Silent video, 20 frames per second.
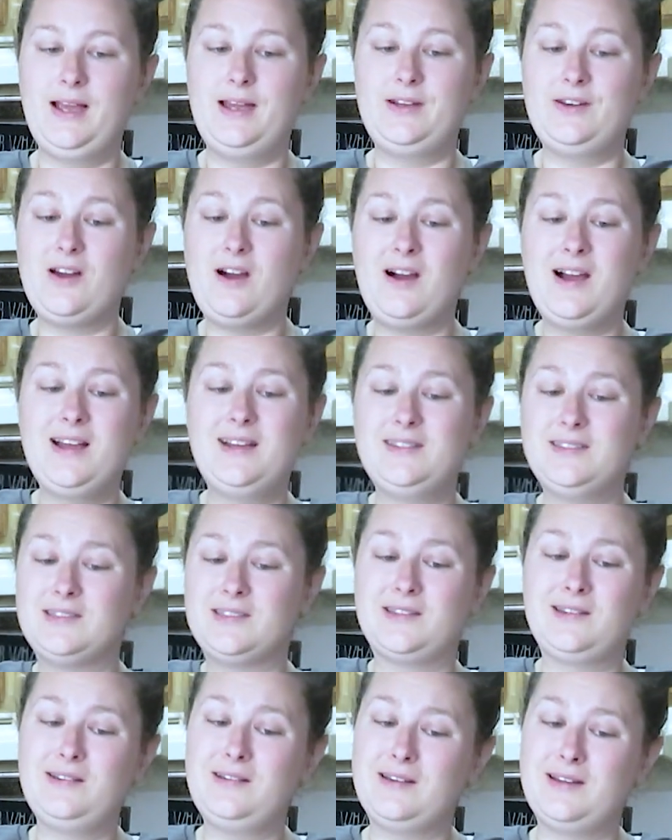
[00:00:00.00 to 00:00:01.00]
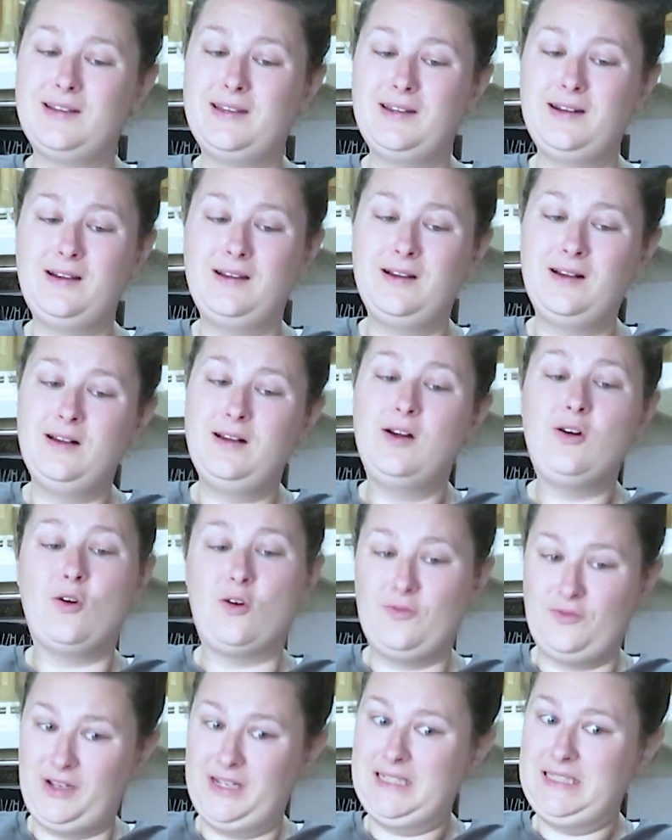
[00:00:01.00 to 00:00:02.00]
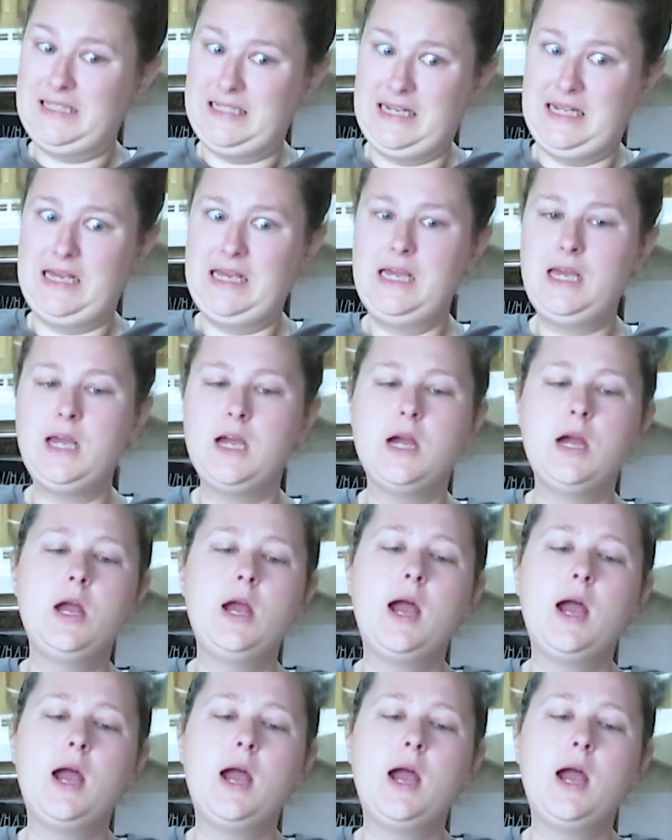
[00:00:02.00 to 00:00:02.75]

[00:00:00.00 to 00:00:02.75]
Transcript: not as good, obviously,